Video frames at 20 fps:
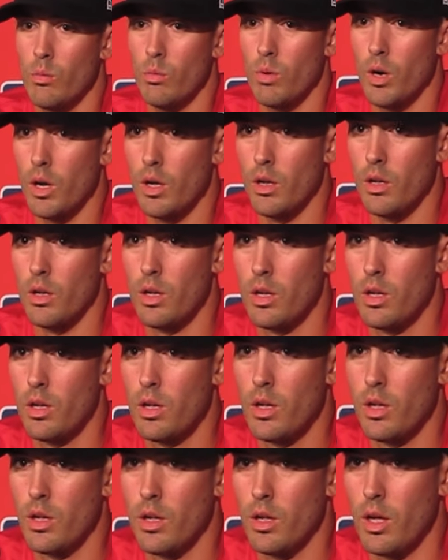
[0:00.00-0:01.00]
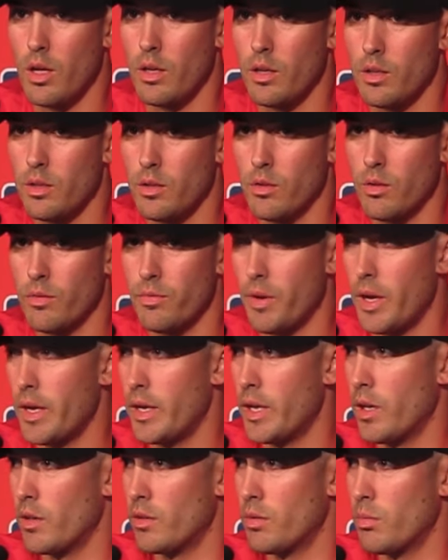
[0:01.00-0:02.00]
Well, you'll
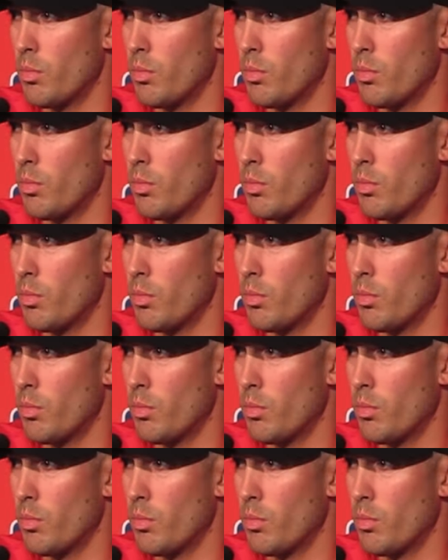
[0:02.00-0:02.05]
find out